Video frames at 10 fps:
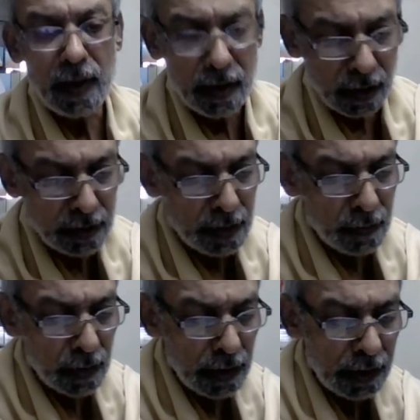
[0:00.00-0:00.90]
Other
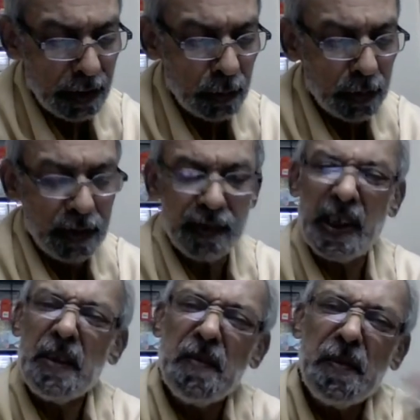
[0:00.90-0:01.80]
worldly duties,
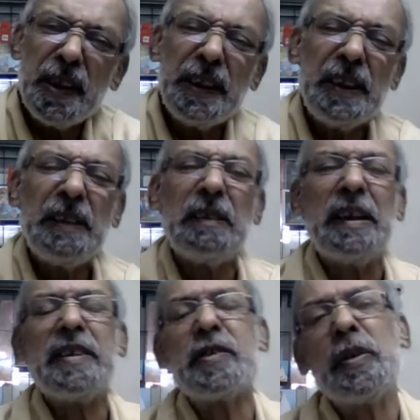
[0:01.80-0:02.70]
everything
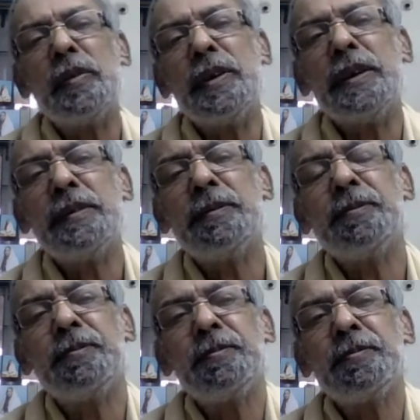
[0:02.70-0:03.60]
gets over.
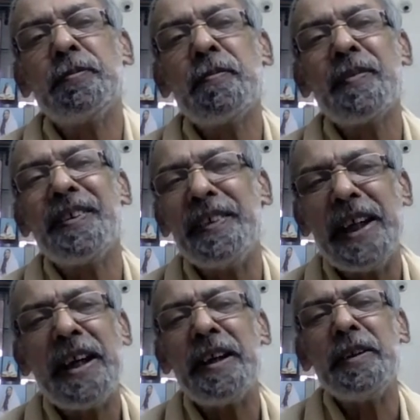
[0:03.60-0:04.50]

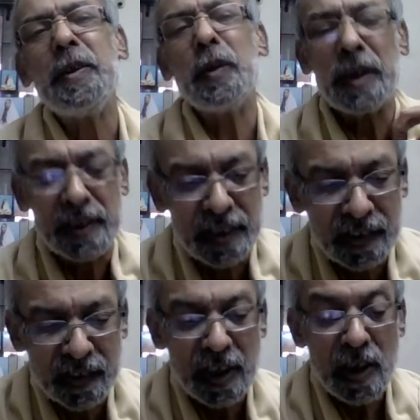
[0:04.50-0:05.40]
Then you are
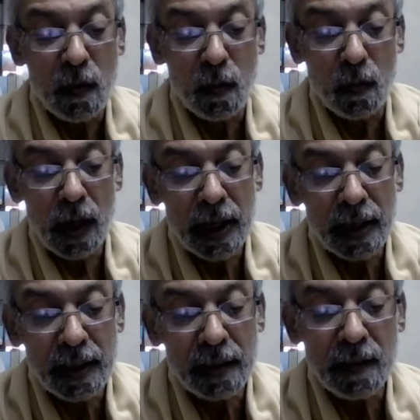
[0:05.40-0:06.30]
just
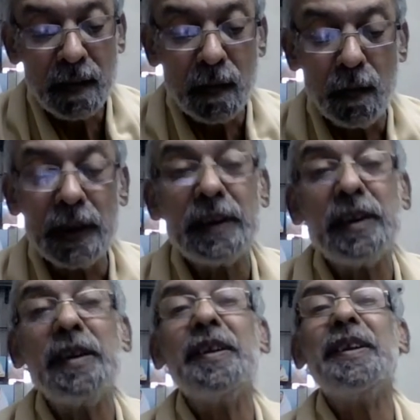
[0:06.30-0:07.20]
one with
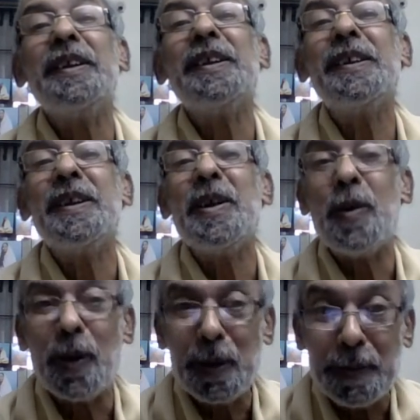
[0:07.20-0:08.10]
the
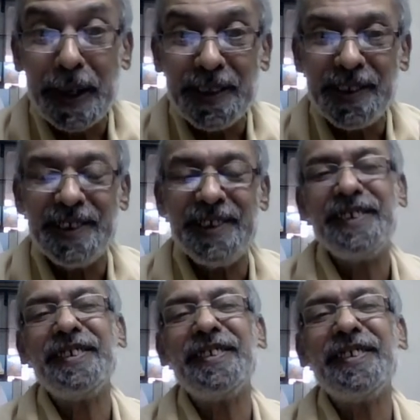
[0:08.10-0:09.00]
Almighty.
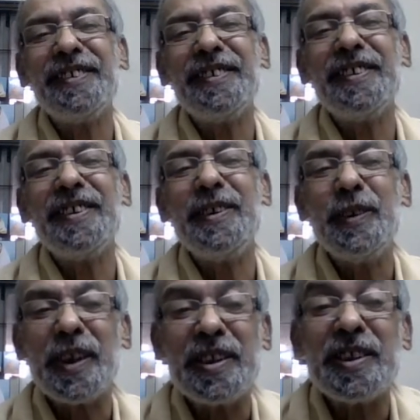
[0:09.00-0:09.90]

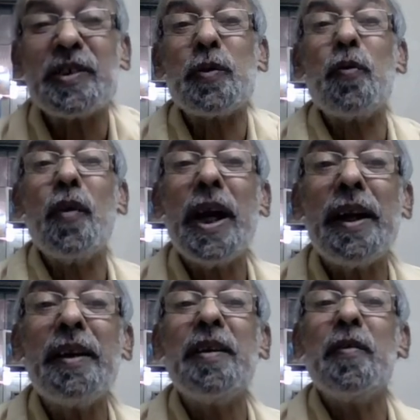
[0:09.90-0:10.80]
You are just
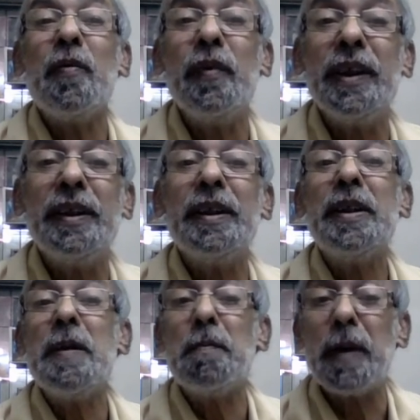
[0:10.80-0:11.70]
one with
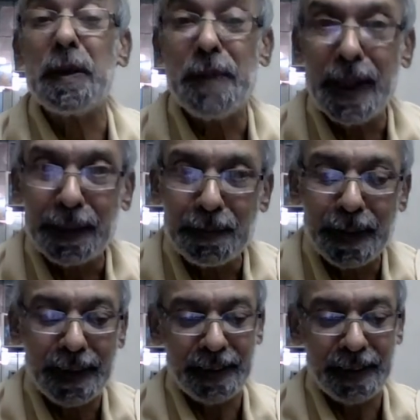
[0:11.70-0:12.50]
the Paramatma.